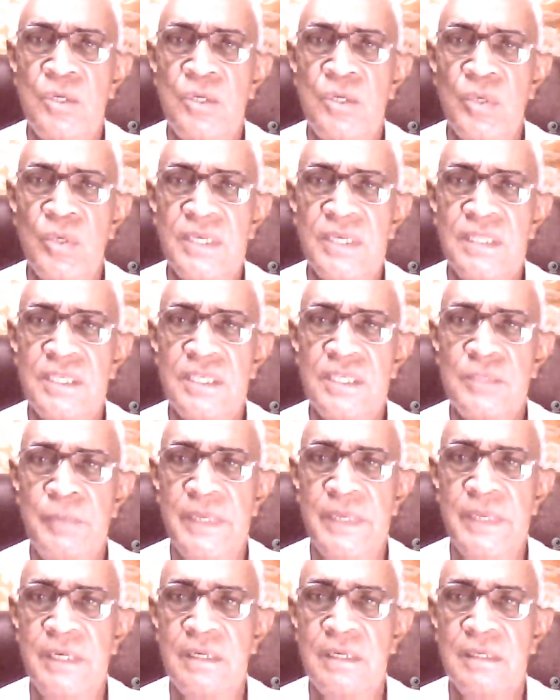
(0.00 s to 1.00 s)
During this
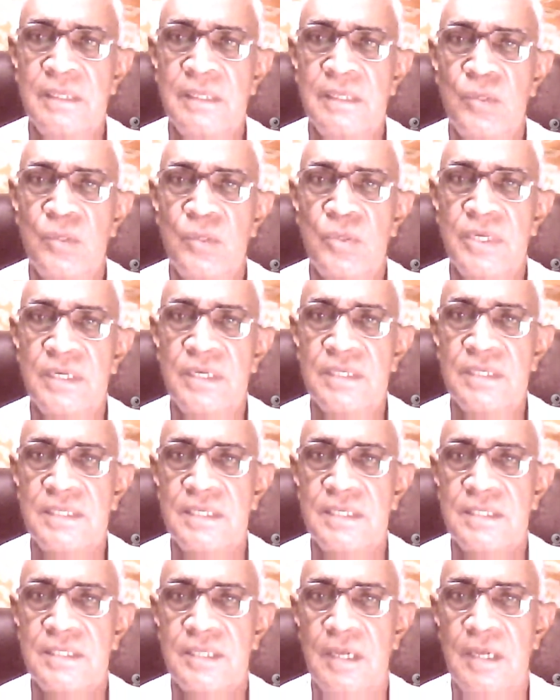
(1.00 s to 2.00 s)
period, the uterus
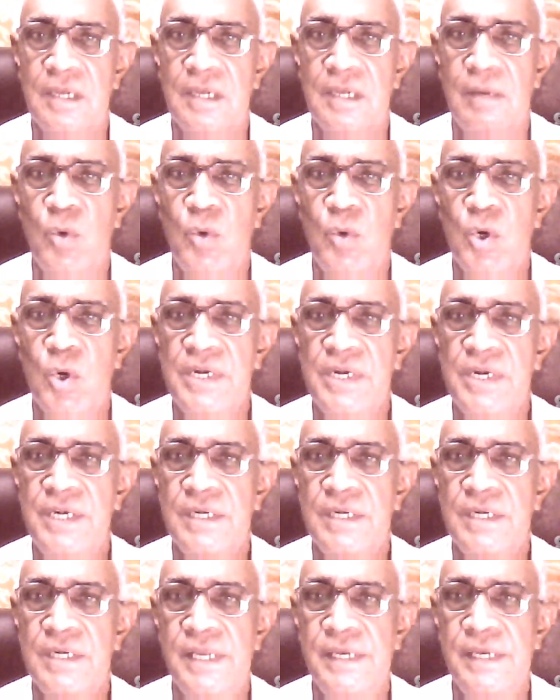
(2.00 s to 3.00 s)
is
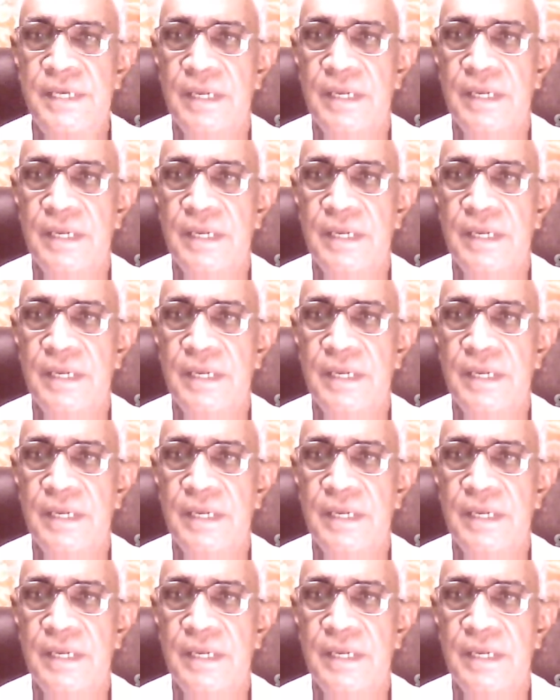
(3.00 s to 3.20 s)
moderately